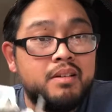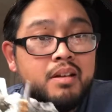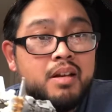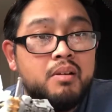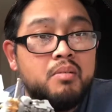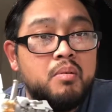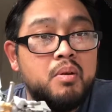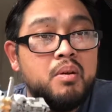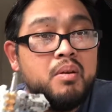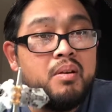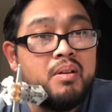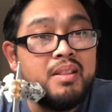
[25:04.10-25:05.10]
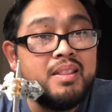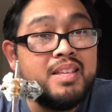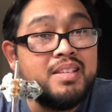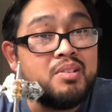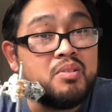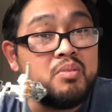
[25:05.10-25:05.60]
you know.
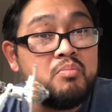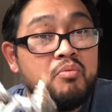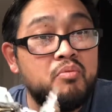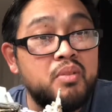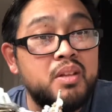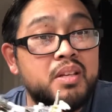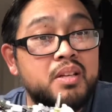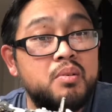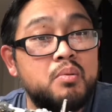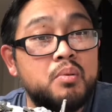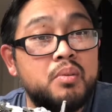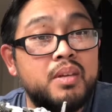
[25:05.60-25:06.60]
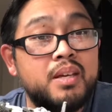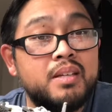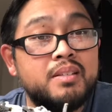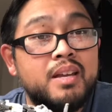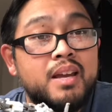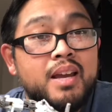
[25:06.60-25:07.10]
These are some really cool
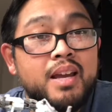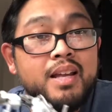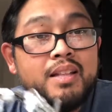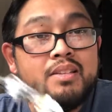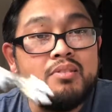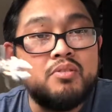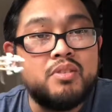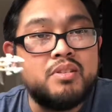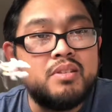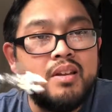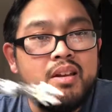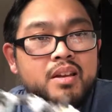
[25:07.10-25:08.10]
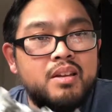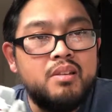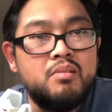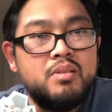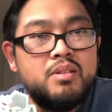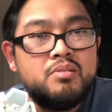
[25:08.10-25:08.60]
things, and these are just, you
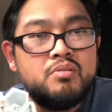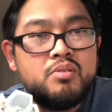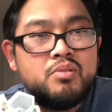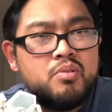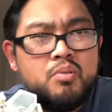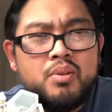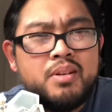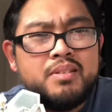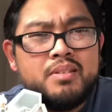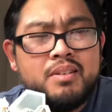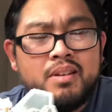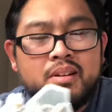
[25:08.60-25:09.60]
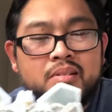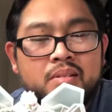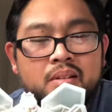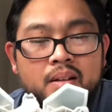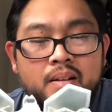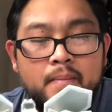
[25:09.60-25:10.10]
know, these are just toys, you know.
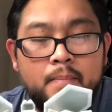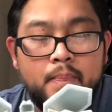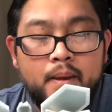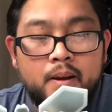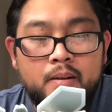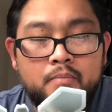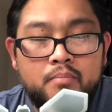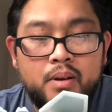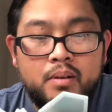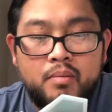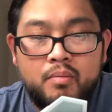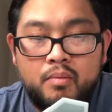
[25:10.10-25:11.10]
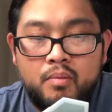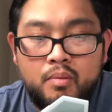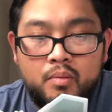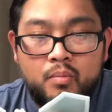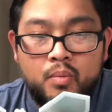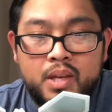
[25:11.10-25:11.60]
But
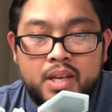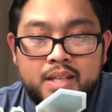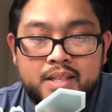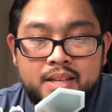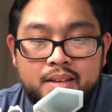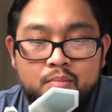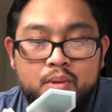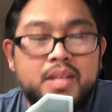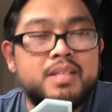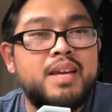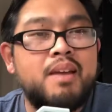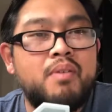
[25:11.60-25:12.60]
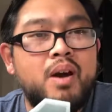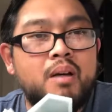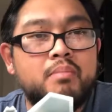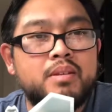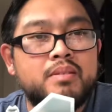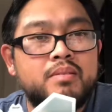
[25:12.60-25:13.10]
we get to have
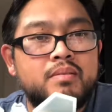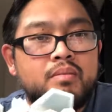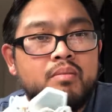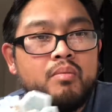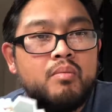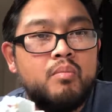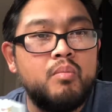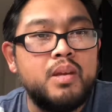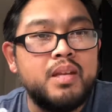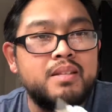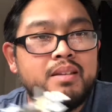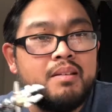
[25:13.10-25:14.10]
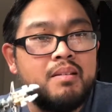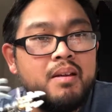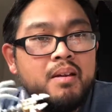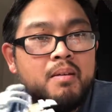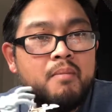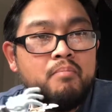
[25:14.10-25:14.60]
hobbies. We get to
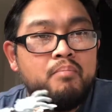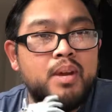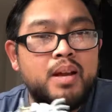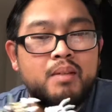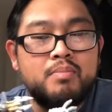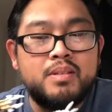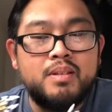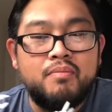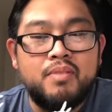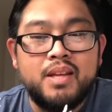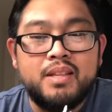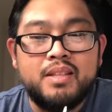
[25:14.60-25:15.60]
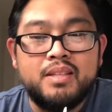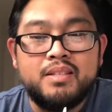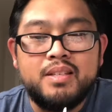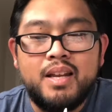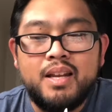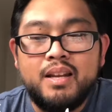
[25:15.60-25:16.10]
pick up stuff like
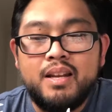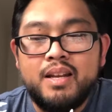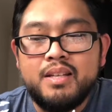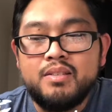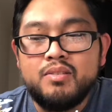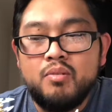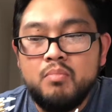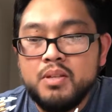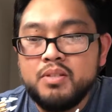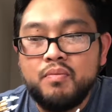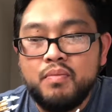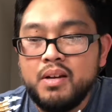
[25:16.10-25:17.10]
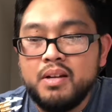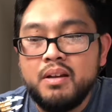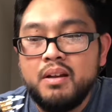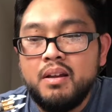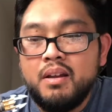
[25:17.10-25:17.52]
this, and it's so much fun,